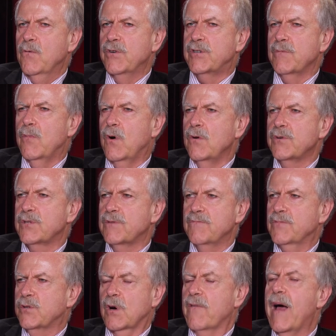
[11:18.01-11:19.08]
which
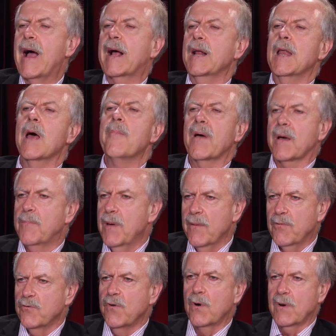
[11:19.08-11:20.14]
most sort of academic
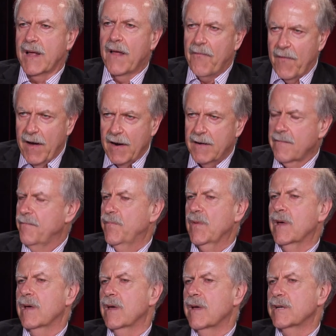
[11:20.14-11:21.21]
people don't get that
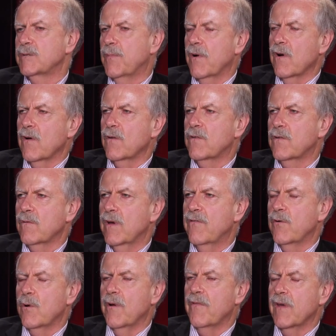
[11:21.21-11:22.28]
experience
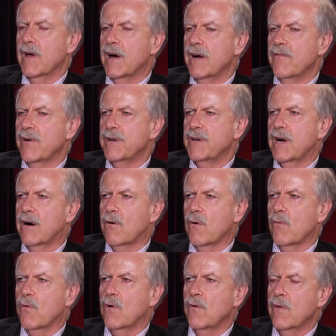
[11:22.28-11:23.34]
if you're in the ivory
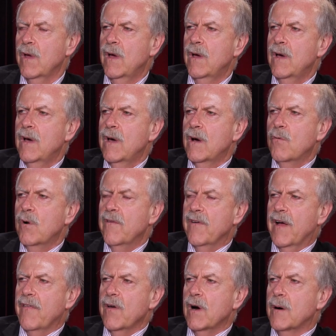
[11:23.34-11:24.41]
tower world. We've
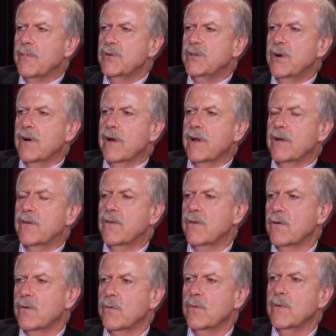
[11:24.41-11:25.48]
had the opportunity
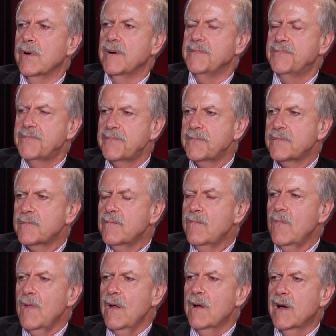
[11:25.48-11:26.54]
to
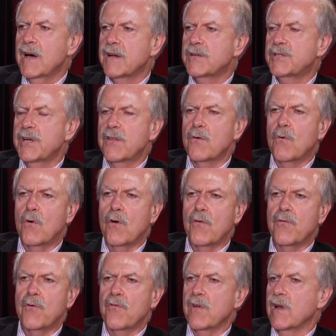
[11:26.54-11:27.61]
kind of see the
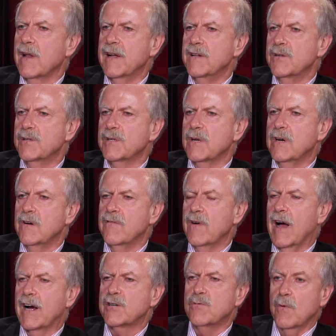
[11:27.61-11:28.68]
world through the lens
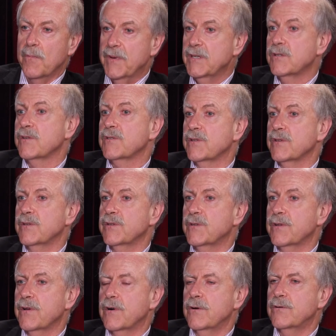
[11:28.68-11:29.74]
of actual
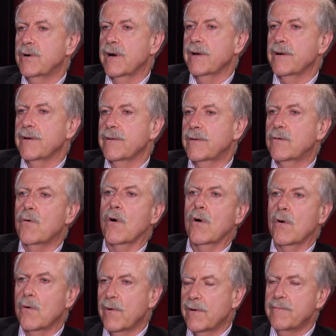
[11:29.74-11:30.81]
businesses that are trying to
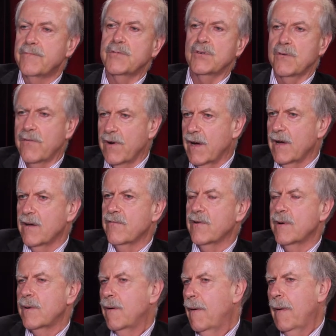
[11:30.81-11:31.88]
grow and survive
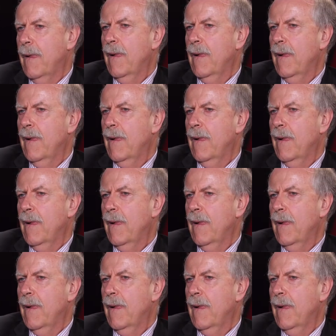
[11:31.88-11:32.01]
and,